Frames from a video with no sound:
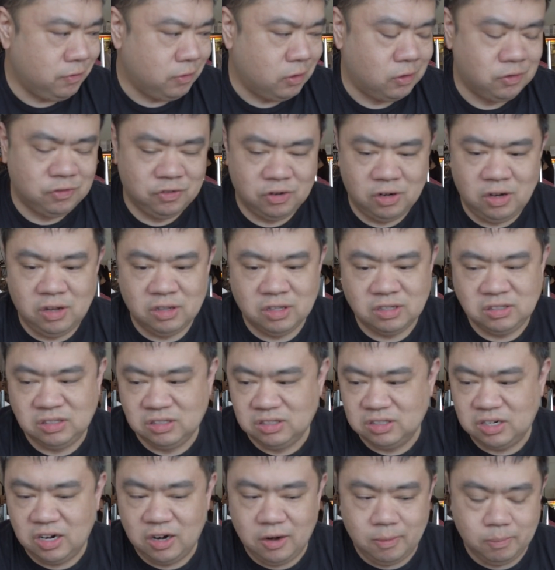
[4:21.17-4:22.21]
Overall, this
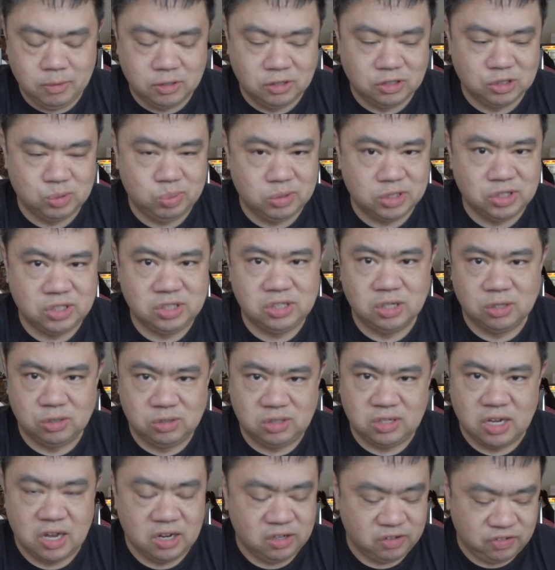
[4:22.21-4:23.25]
entire meal has been so
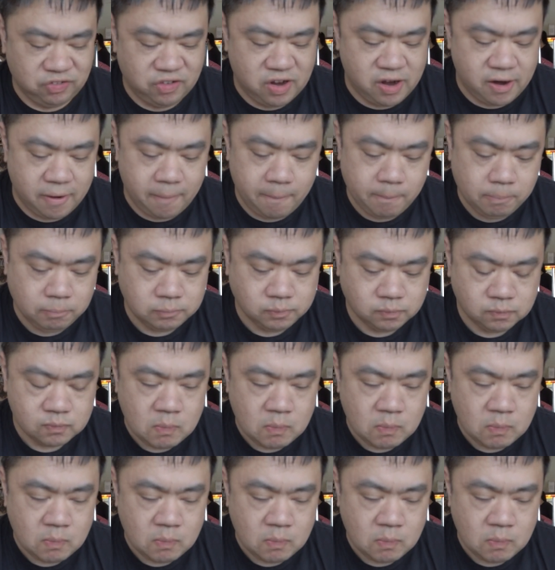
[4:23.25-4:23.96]
satisfying.